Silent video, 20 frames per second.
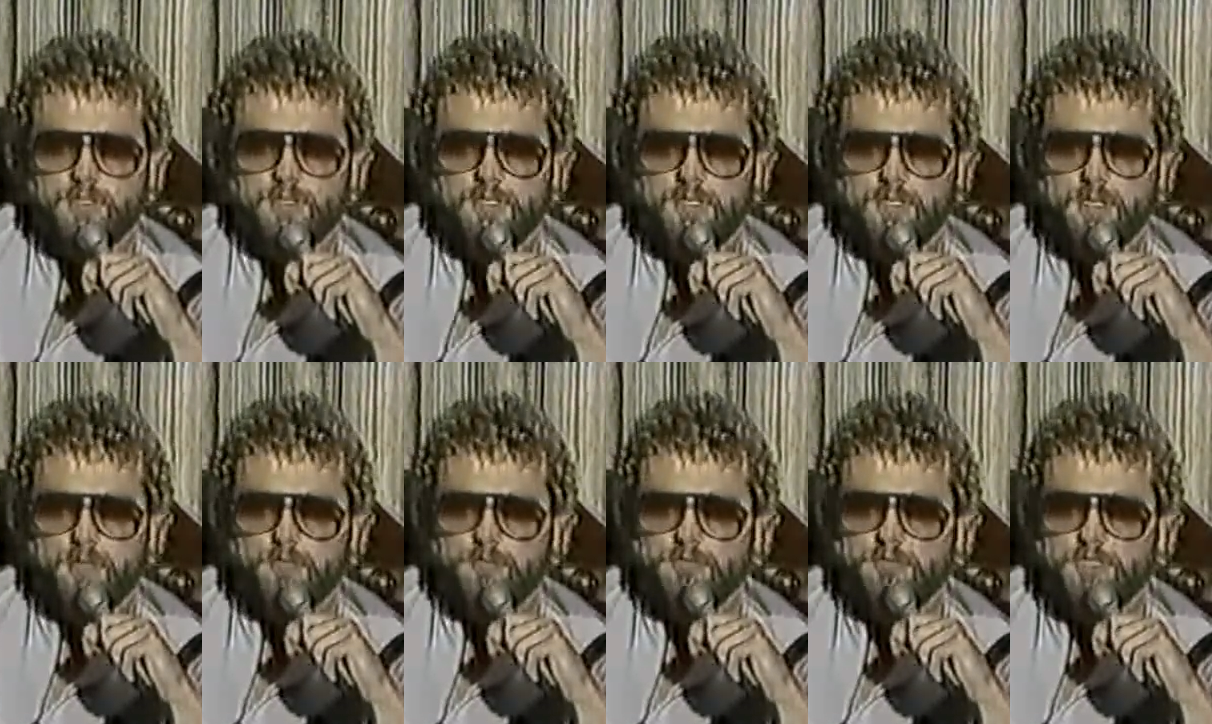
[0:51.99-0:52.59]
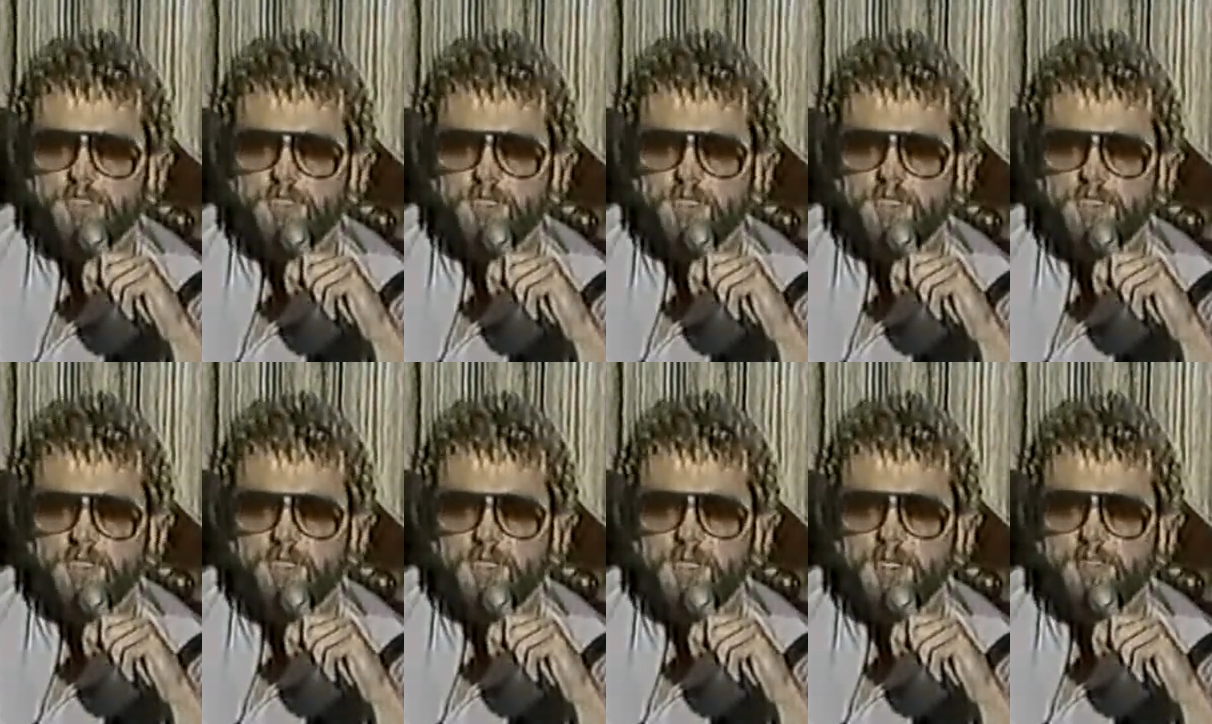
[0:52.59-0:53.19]
And I want you
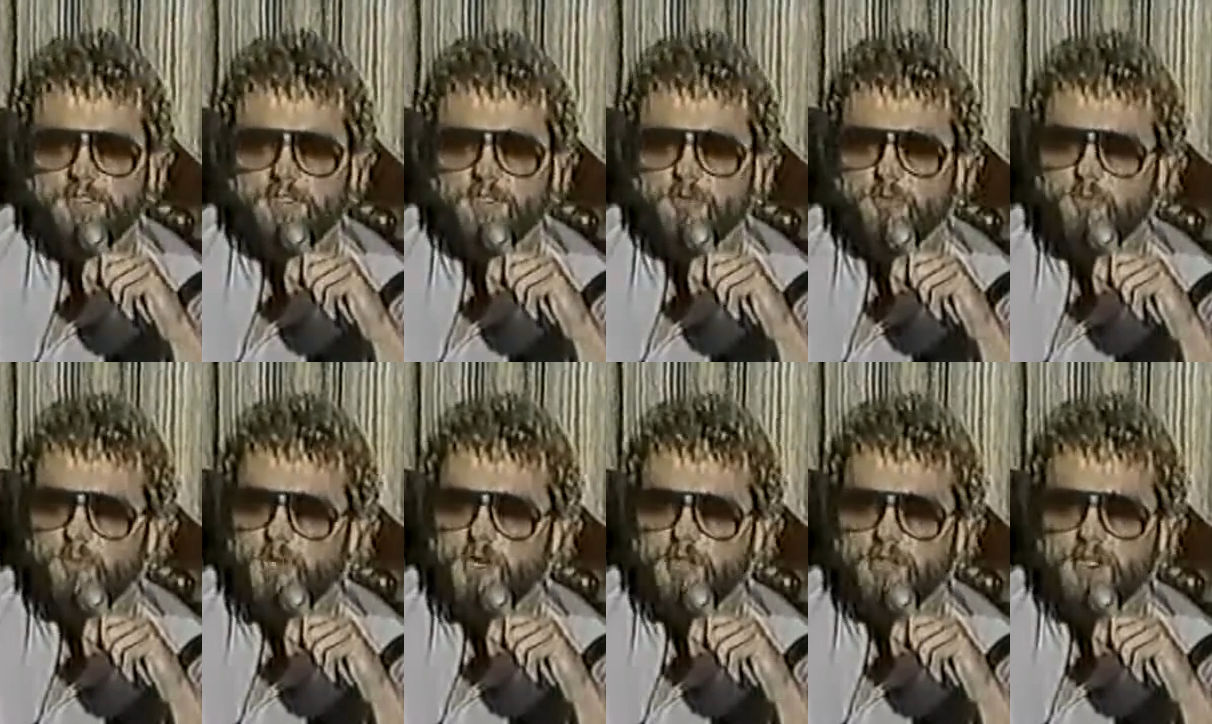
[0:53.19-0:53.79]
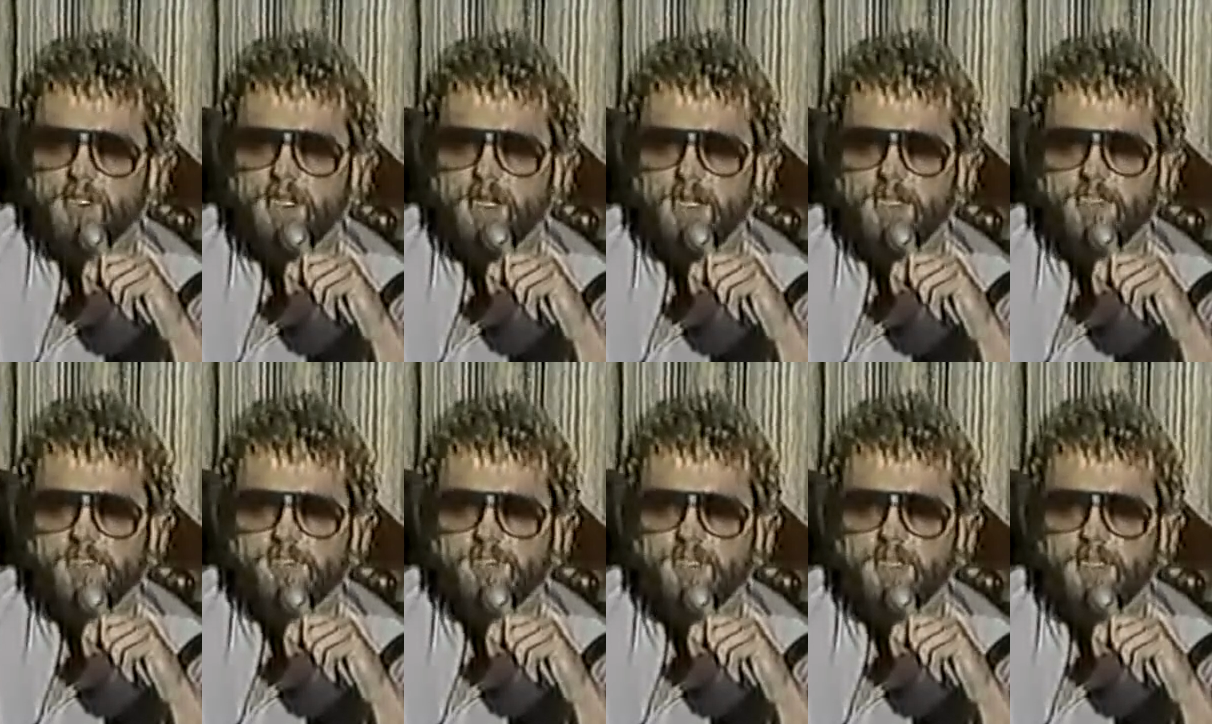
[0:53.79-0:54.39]
to get out there, wear the
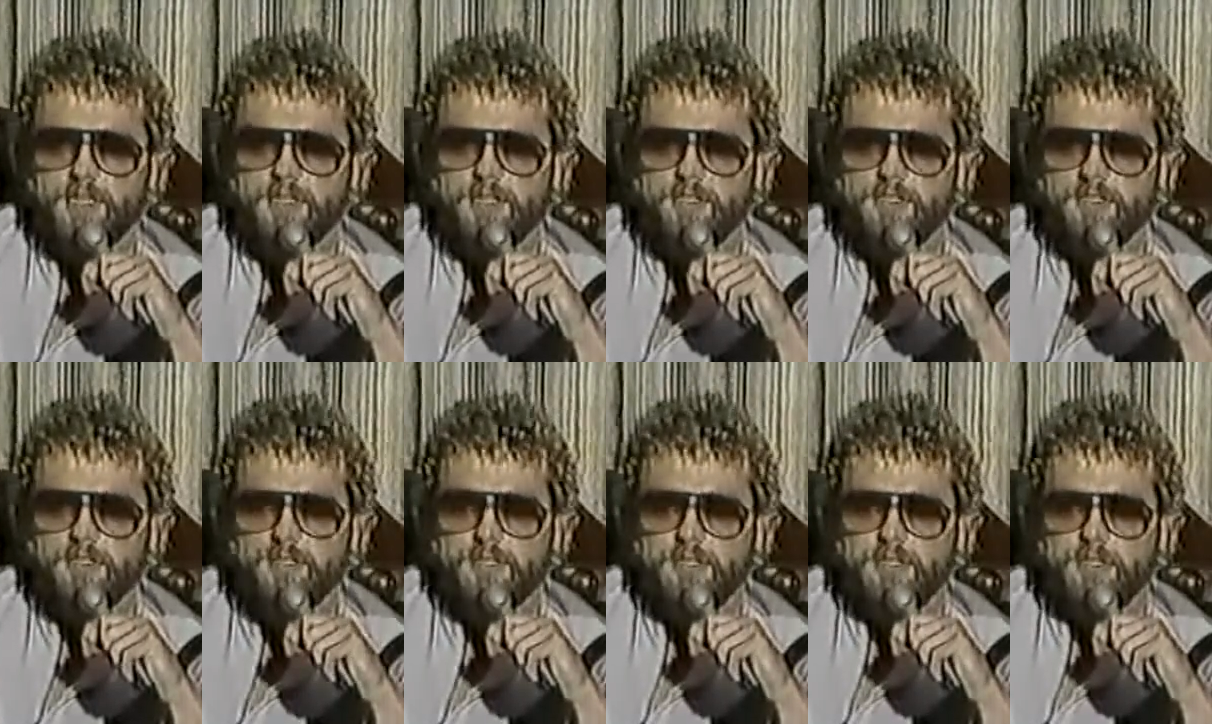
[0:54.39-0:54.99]
guys down,